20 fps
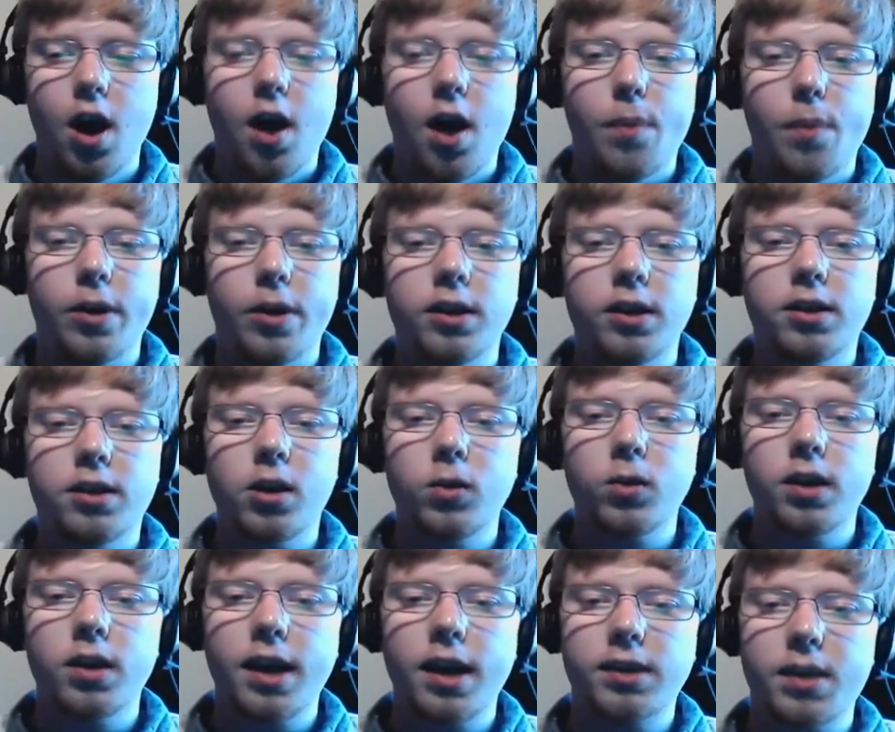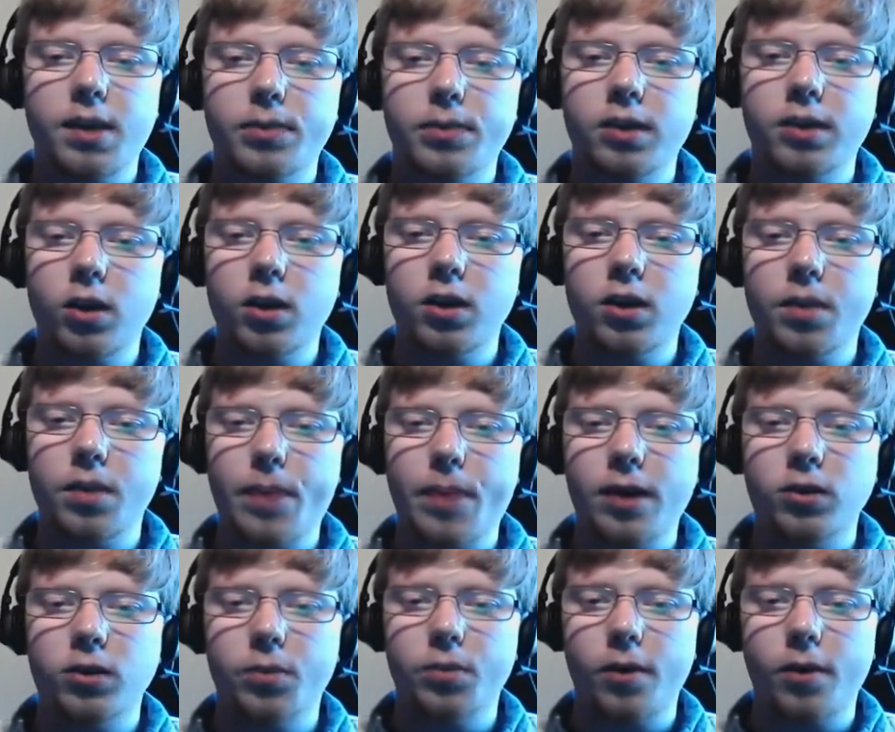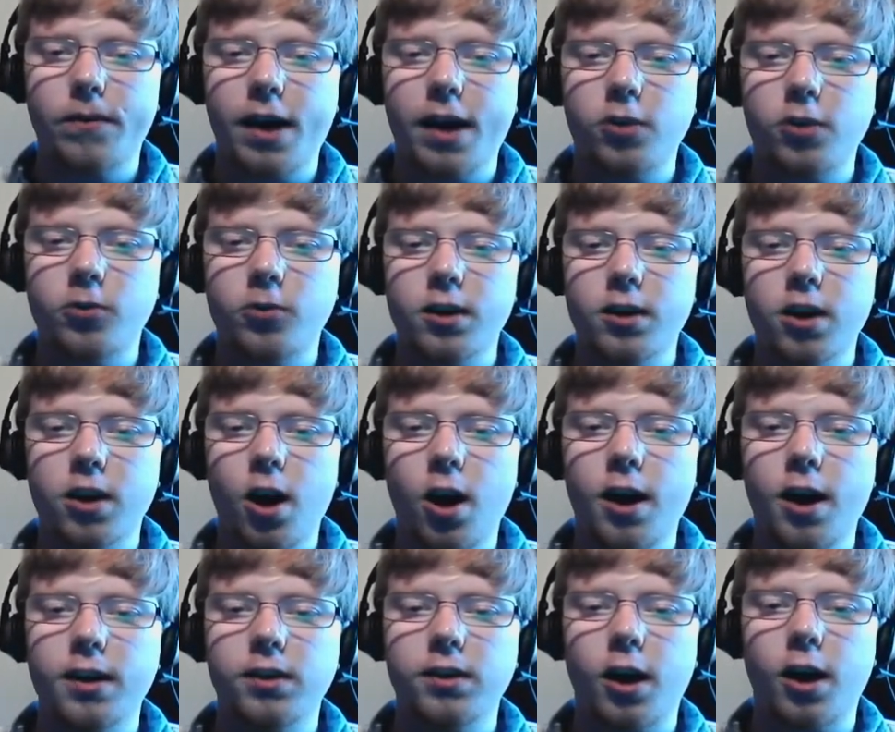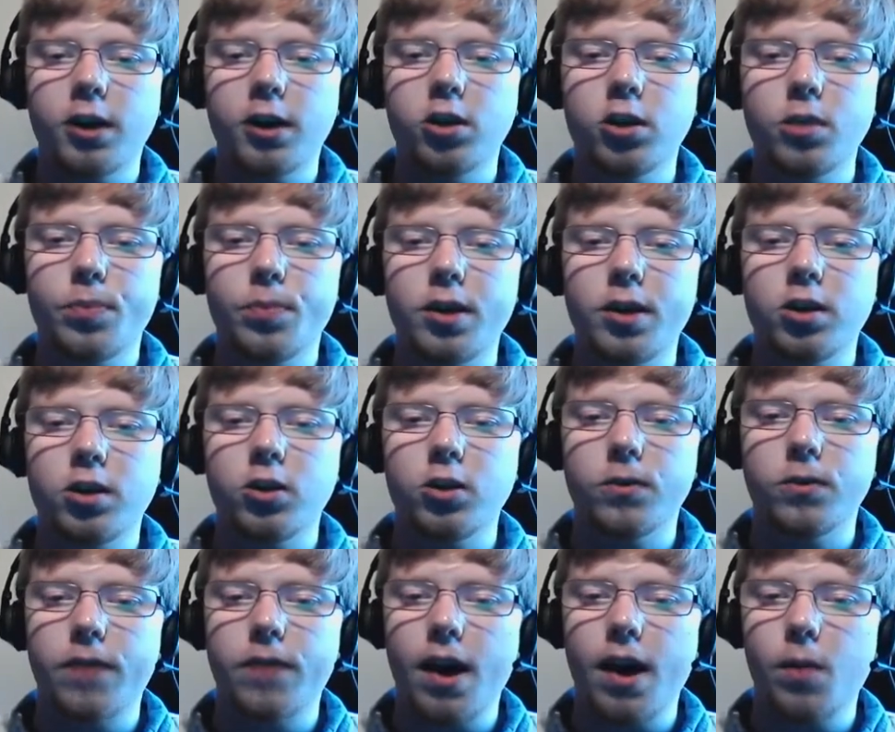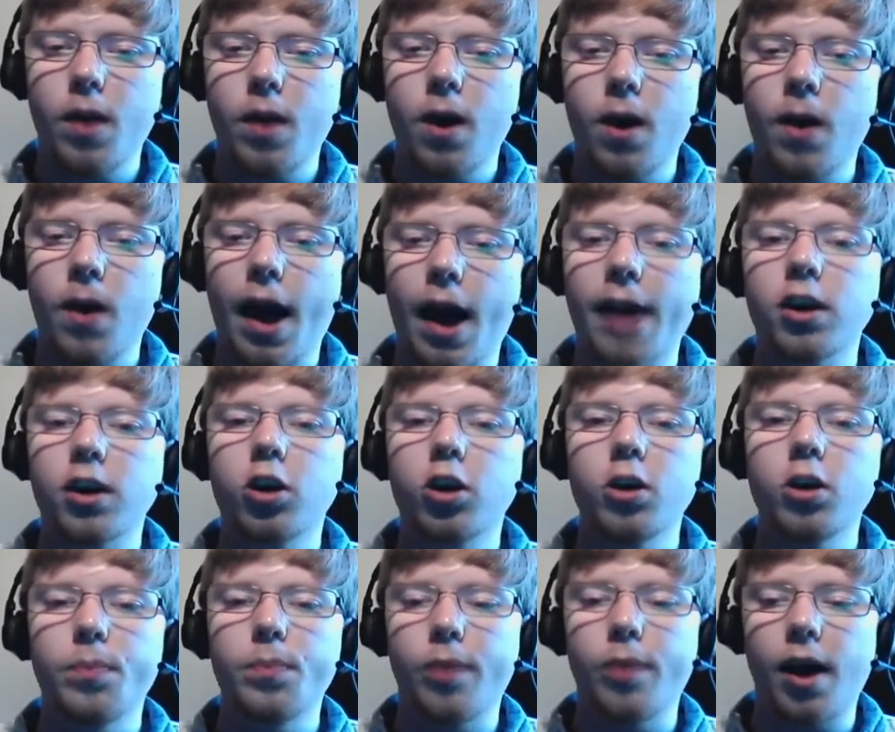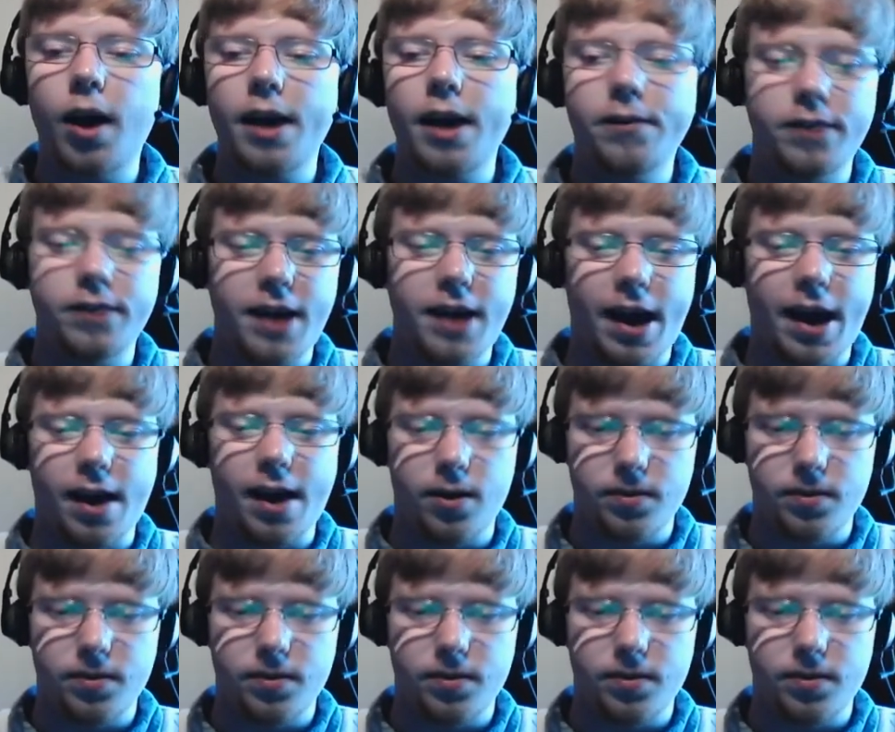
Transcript: But until the next episode of the Battle Spot Factory, guys, I do bid you farewell and goodbye for now.